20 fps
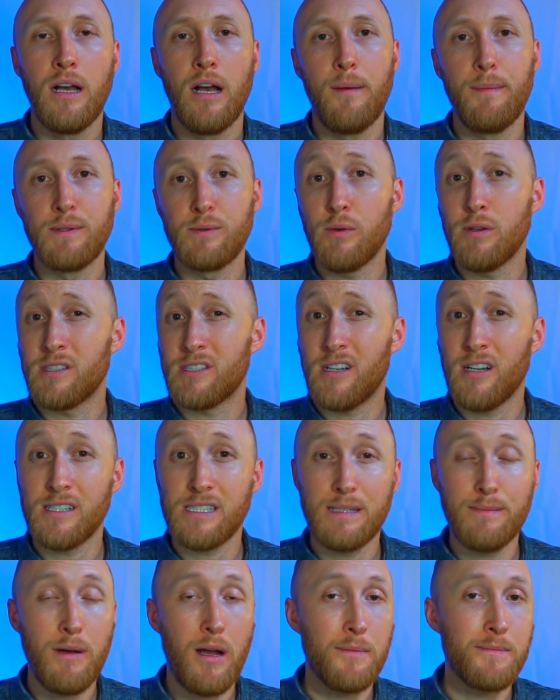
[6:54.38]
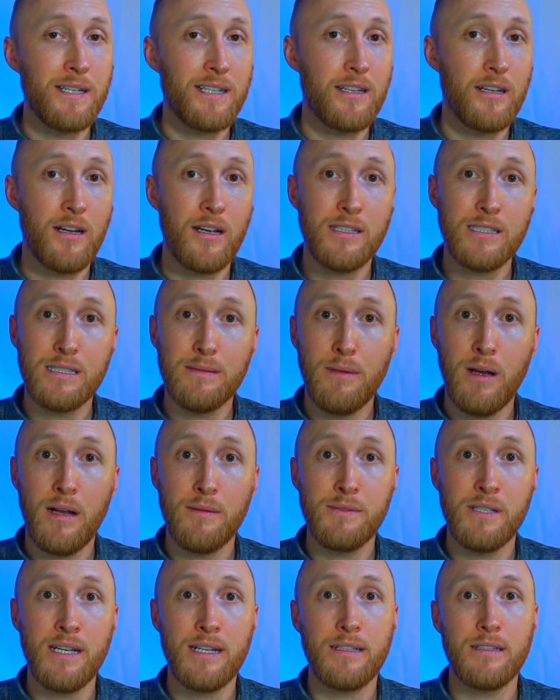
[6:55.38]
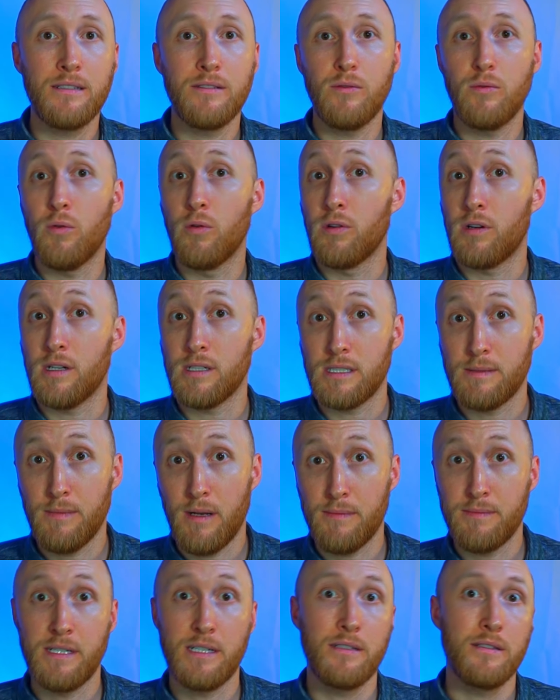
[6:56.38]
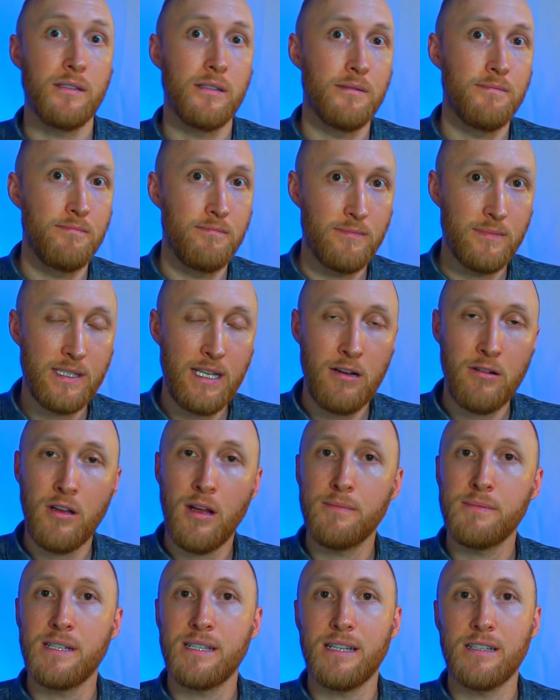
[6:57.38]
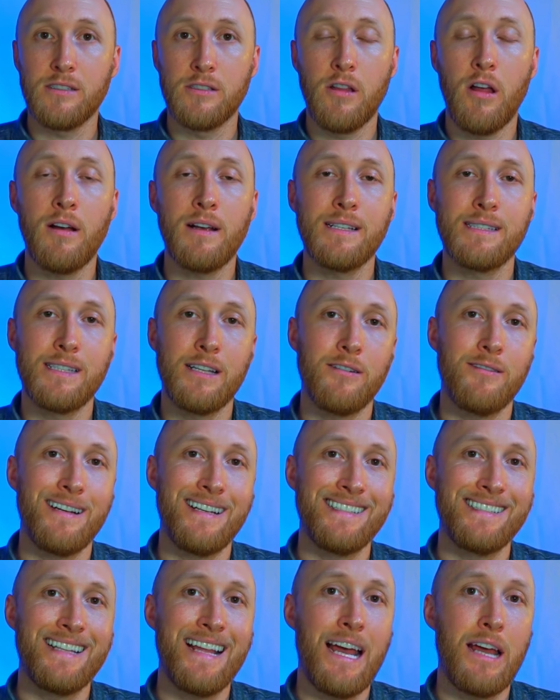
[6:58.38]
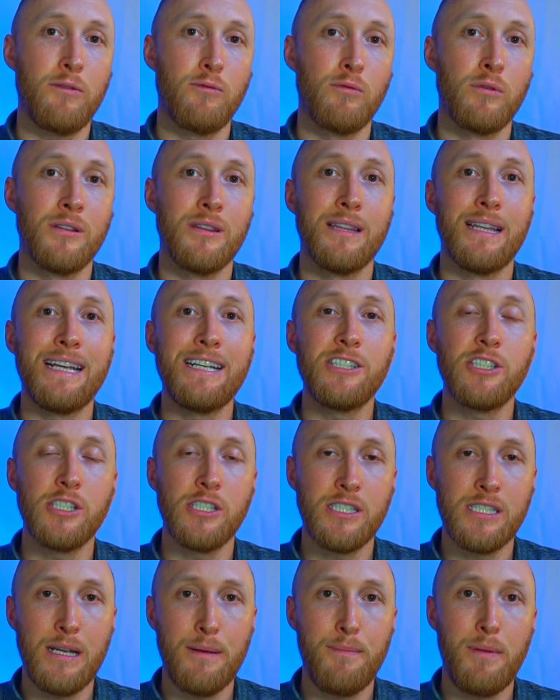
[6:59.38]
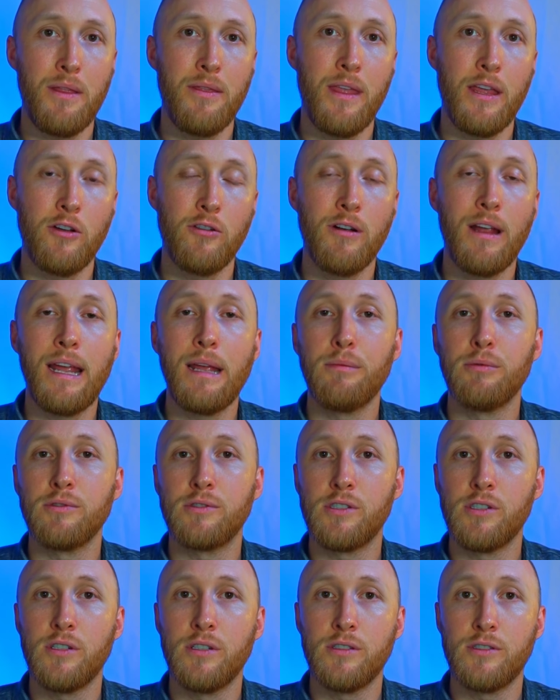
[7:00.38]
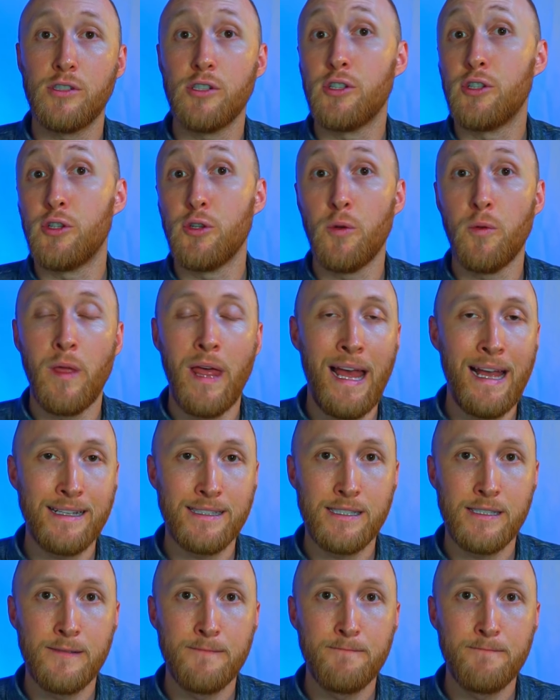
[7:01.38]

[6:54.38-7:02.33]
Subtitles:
As well as custom object to custom object or custom object to standard object, as long as there is that relationship that you're able to do that.